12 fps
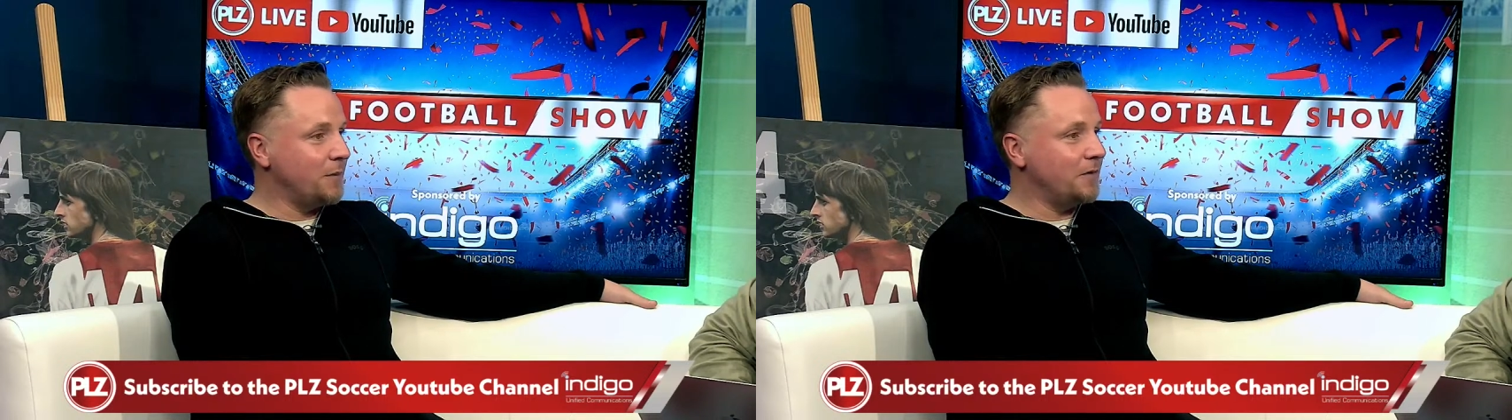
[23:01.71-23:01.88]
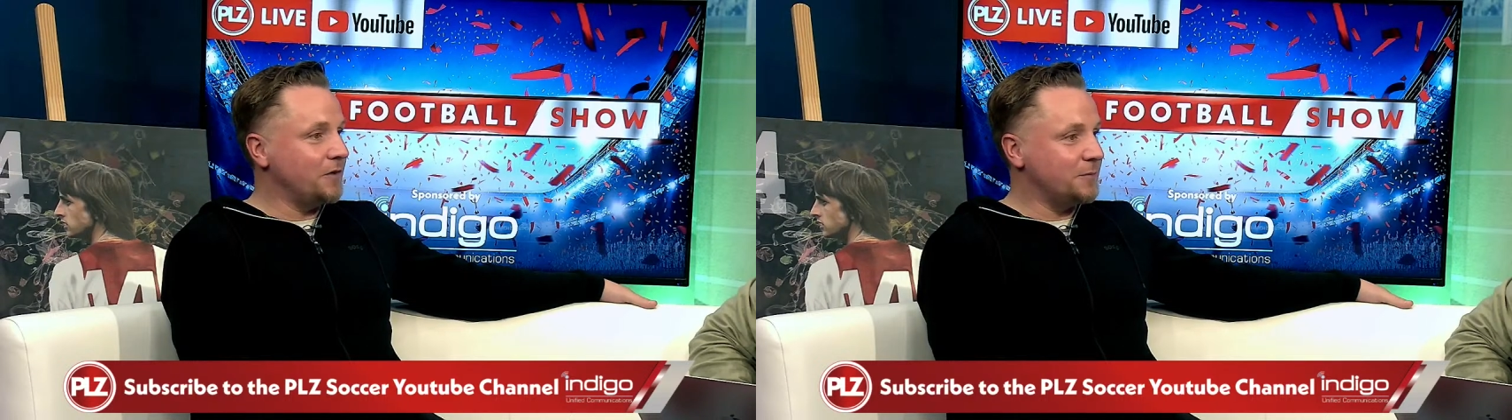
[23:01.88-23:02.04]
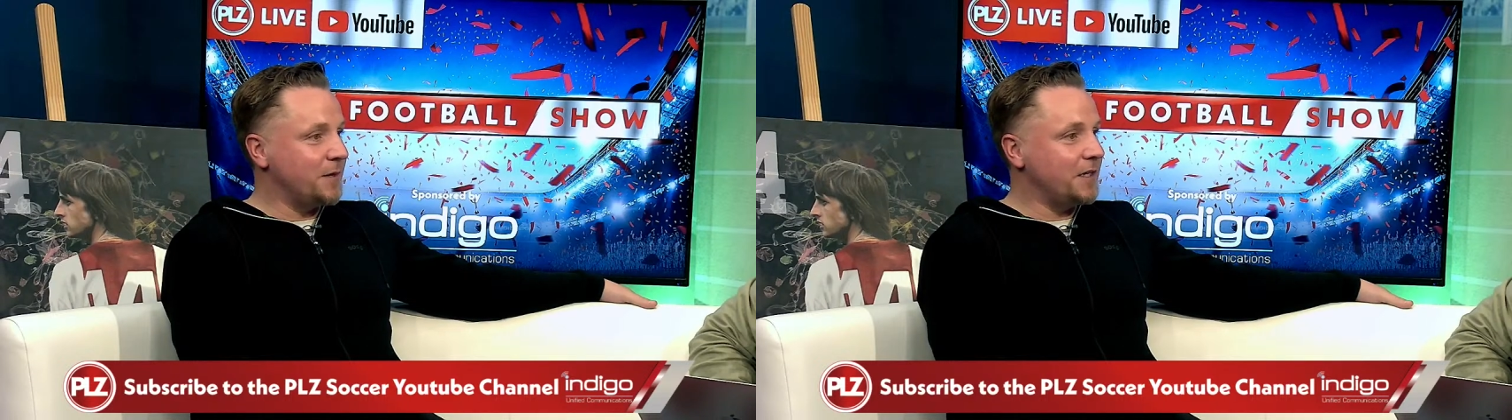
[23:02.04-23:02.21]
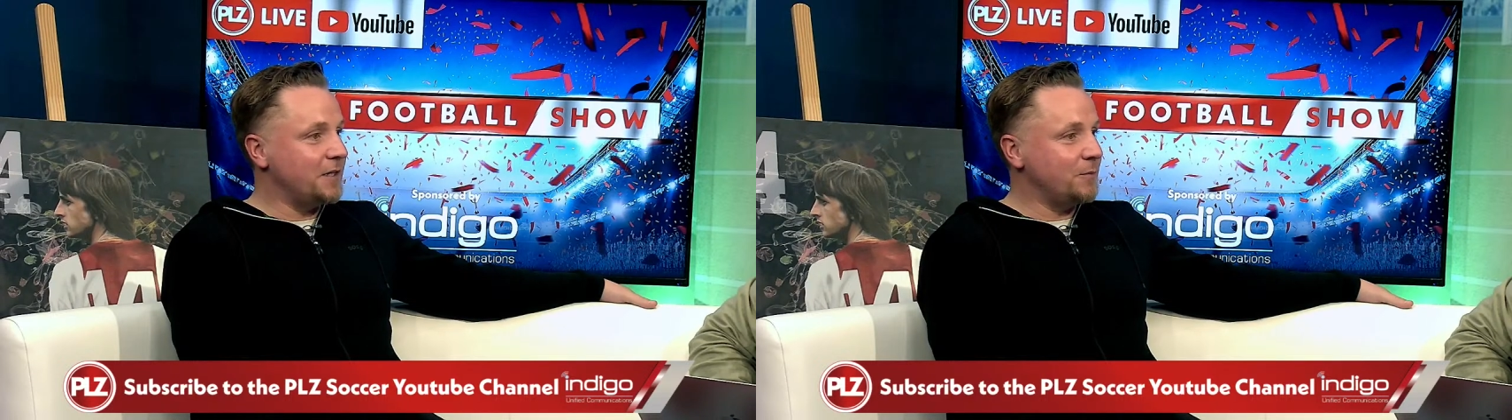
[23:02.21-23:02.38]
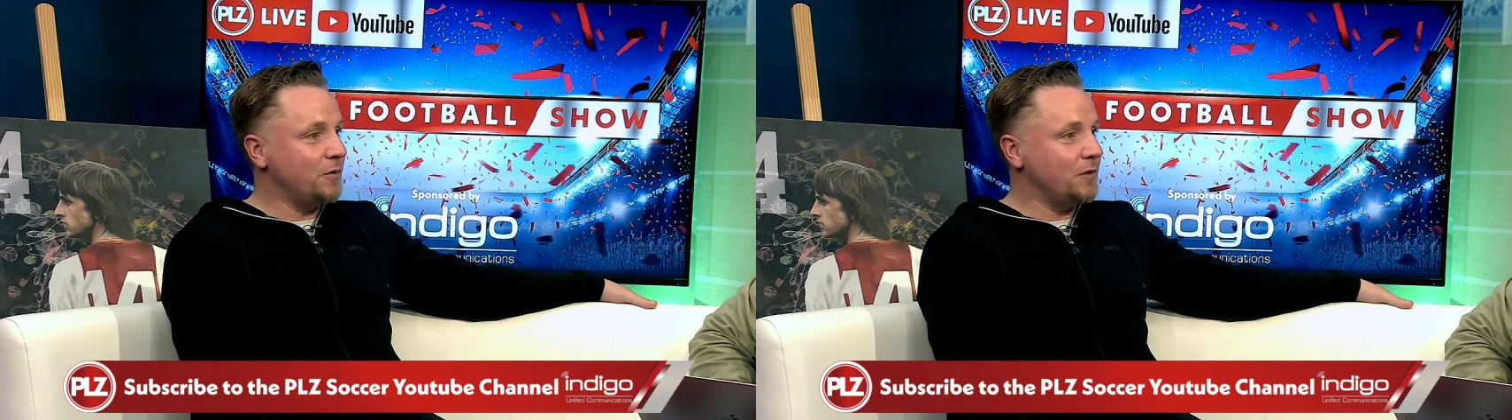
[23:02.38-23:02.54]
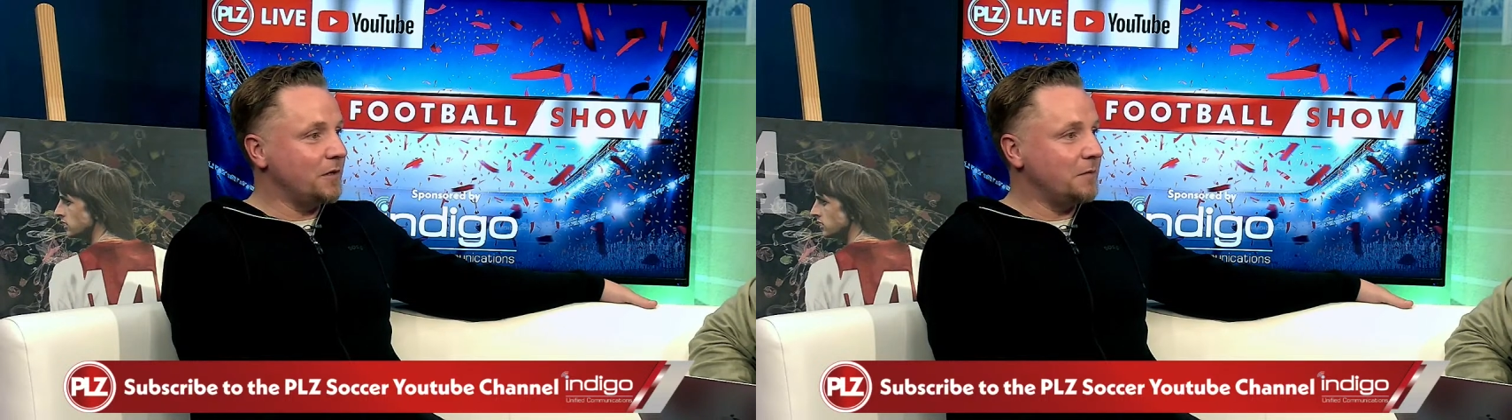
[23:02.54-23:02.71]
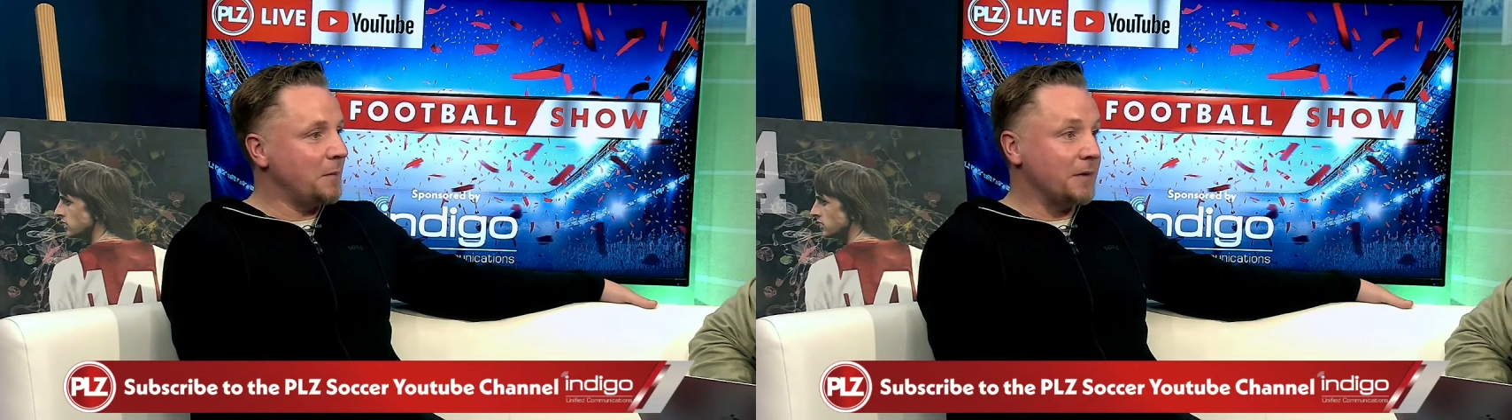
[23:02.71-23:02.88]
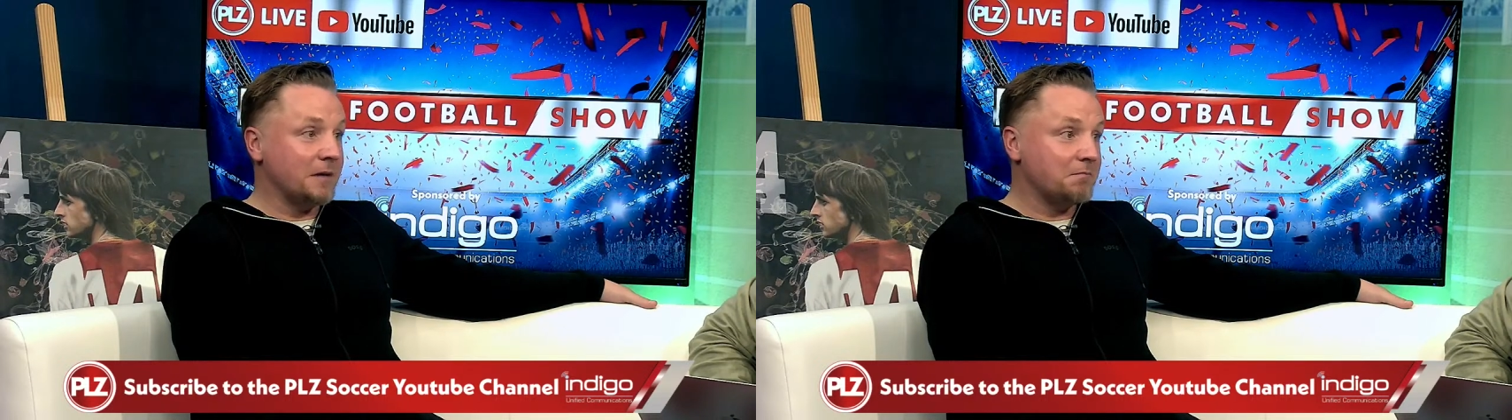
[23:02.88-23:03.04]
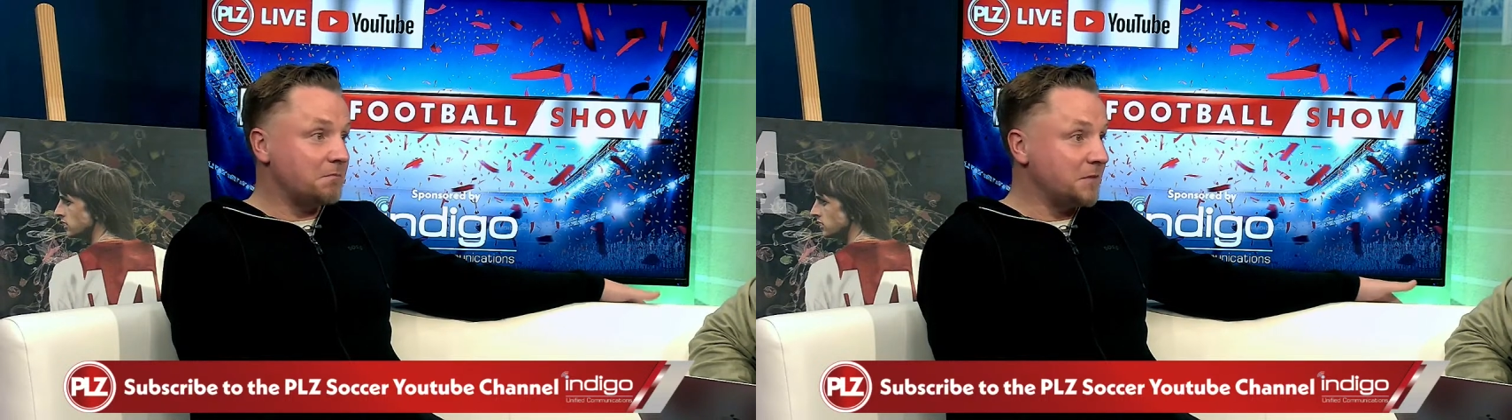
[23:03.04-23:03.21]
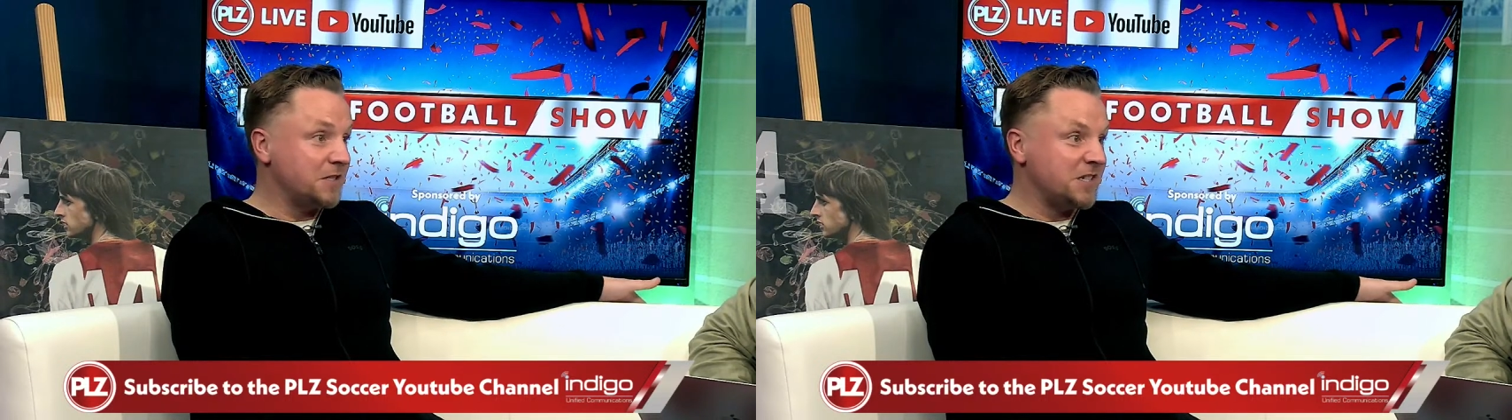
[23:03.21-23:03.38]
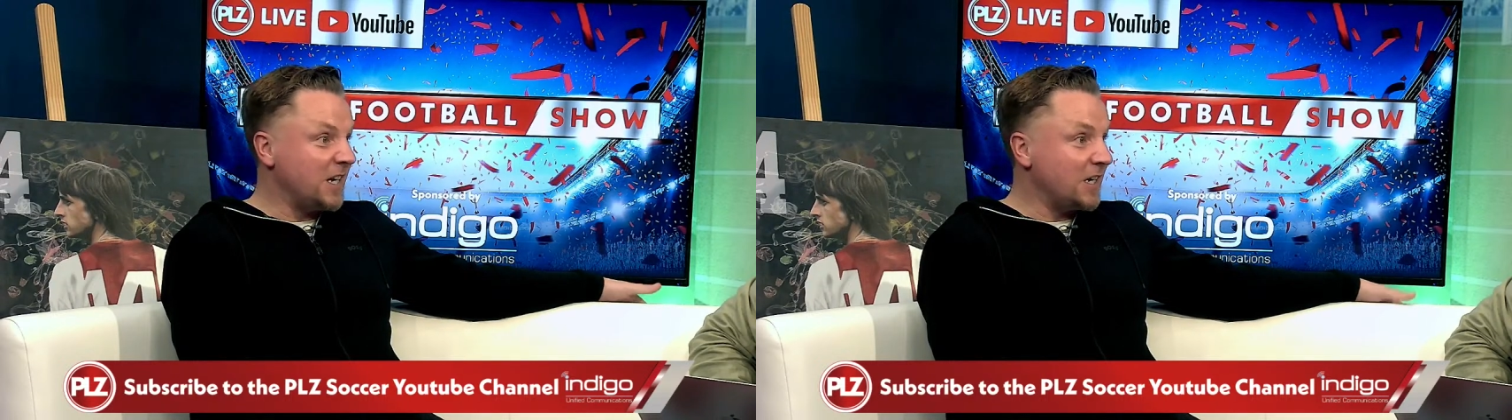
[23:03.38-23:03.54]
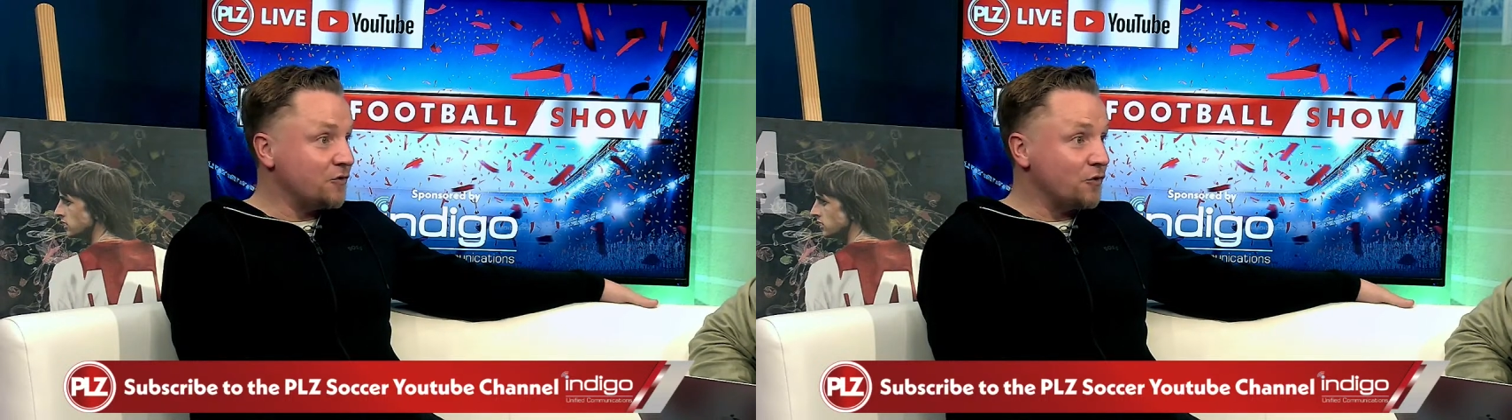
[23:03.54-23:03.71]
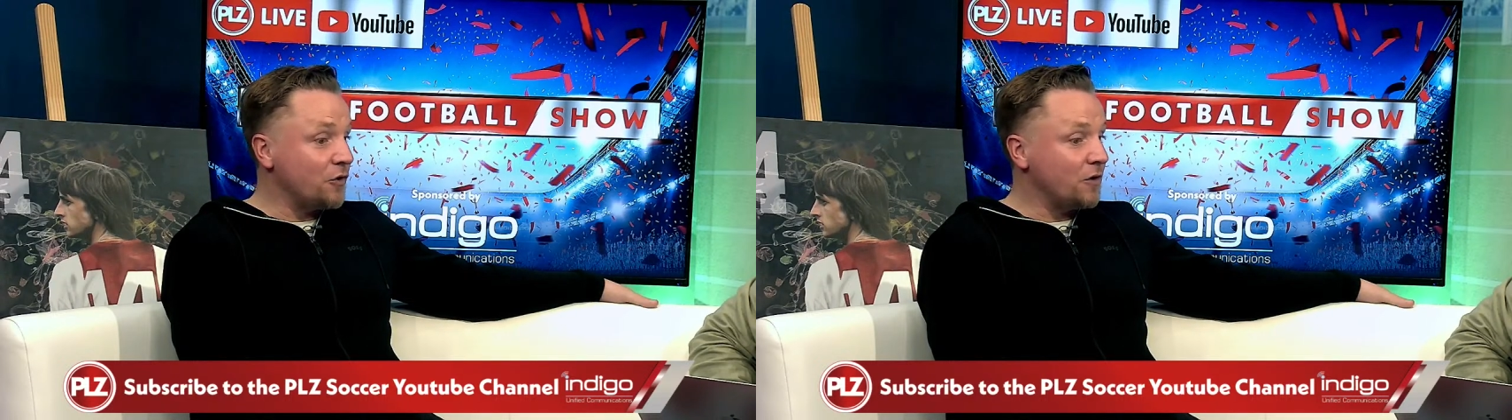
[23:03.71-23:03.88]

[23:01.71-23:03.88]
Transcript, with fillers: keep it respectable and maybe sneak a